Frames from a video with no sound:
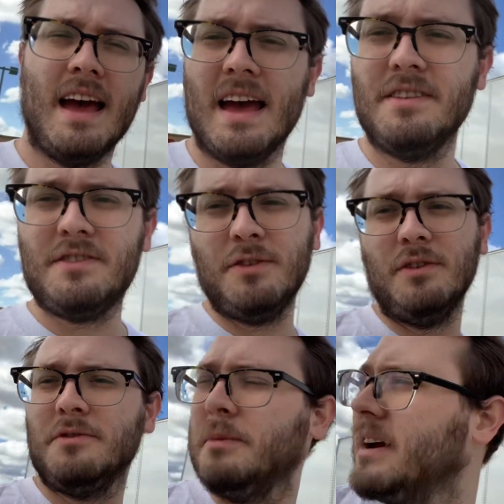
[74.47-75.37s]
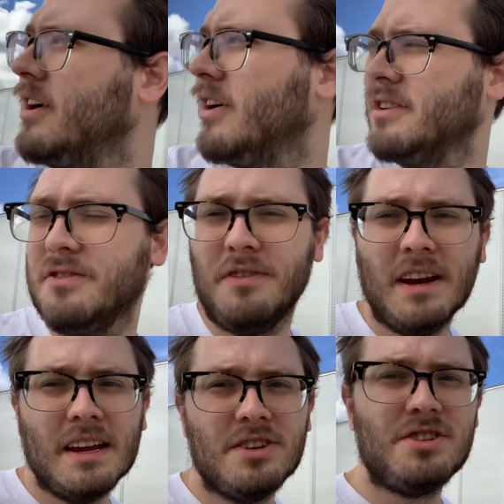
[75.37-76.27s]
As soon as my car is
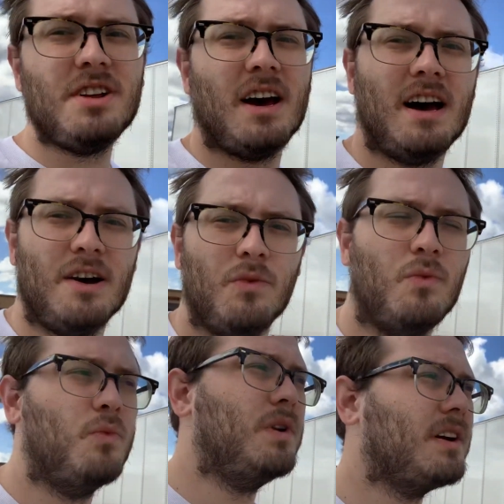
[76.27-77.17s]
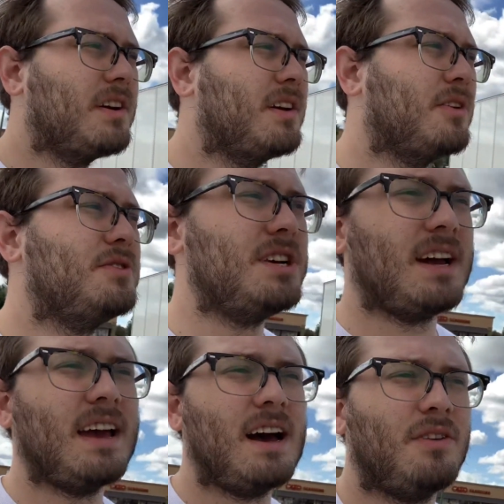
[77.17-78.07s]
finished, we're gonna go
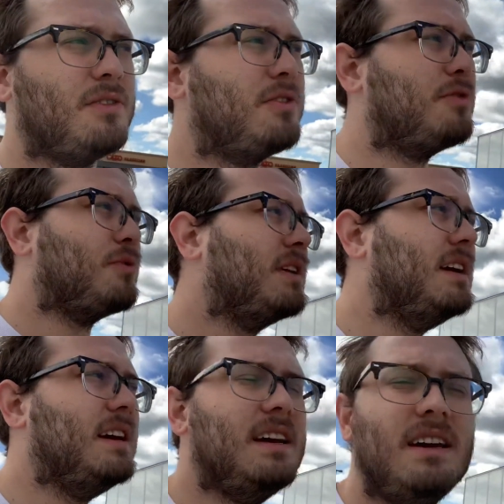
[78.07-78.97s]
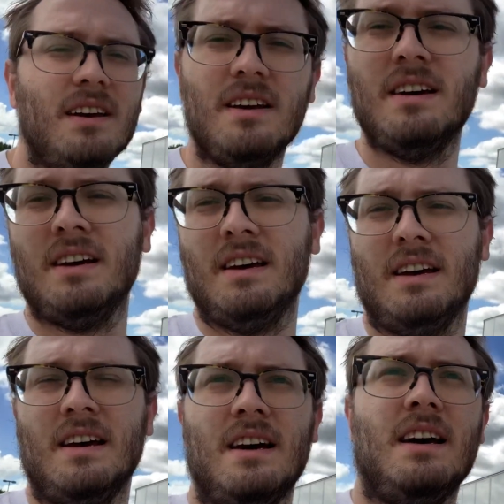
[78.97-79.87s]
check out 3
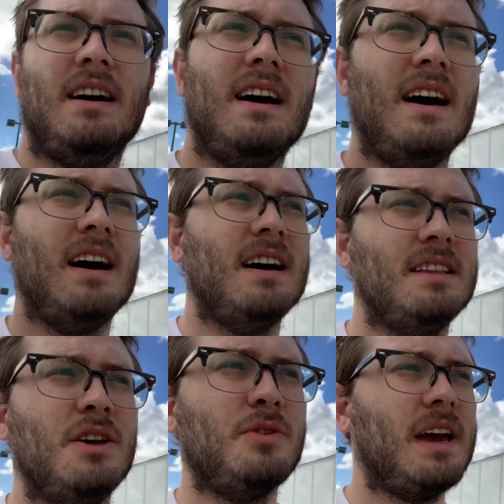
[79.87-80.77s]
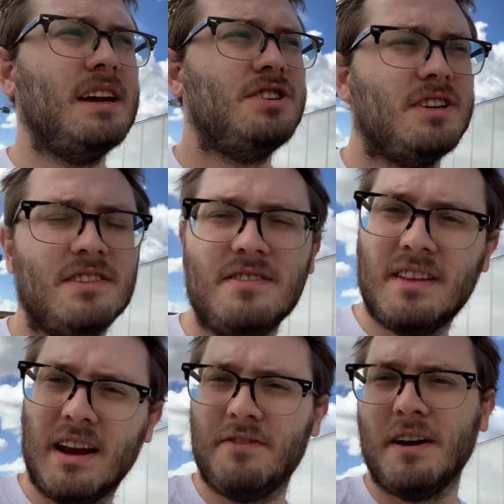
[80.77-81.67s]
locations
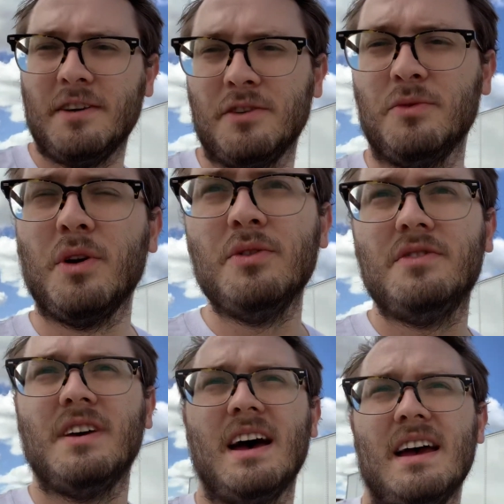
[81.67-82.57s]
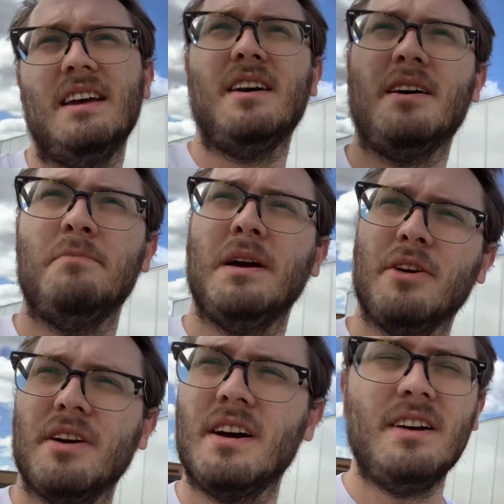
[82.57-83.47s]
that I found on Roadside
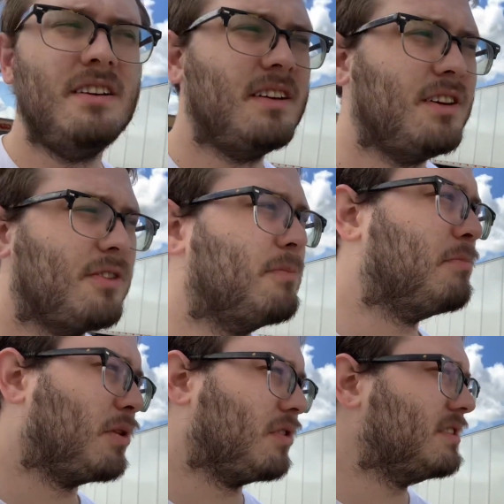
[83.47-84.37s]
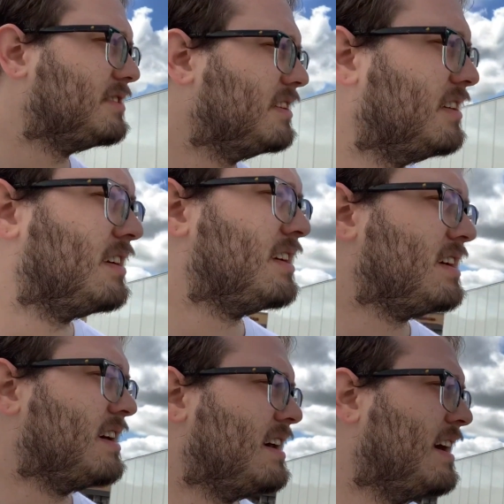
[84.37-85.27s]
America here in Burleson.
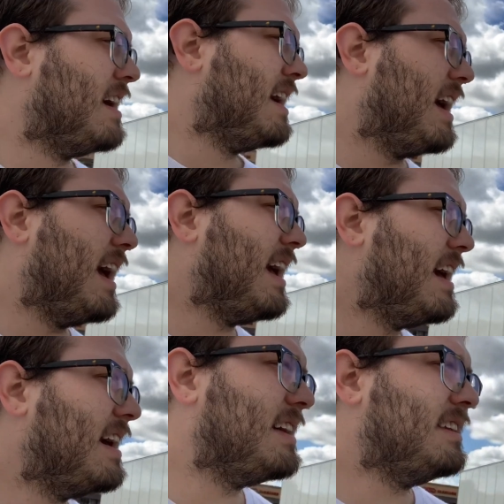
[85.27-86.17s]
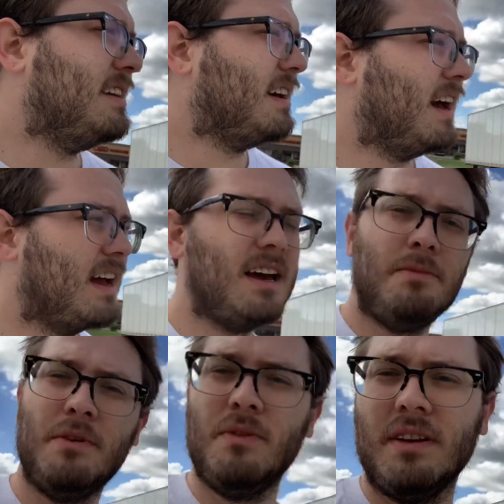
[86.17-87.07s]
And I gotta
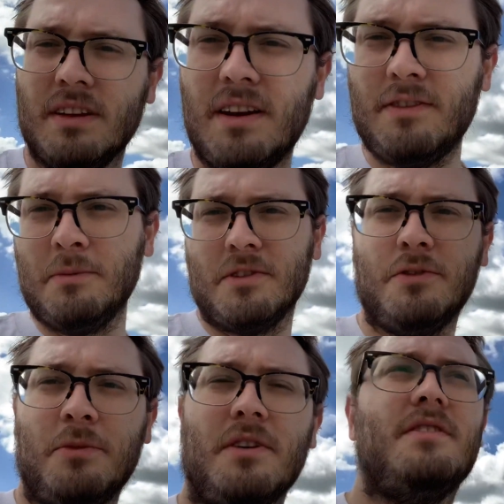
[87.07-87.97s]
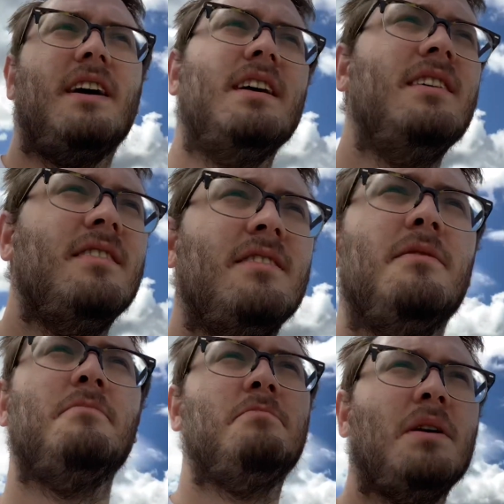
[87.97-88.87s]
be real, none of them are super exciting,
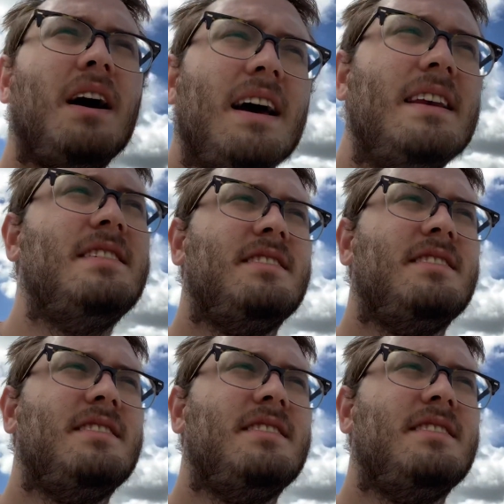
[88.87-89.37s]
but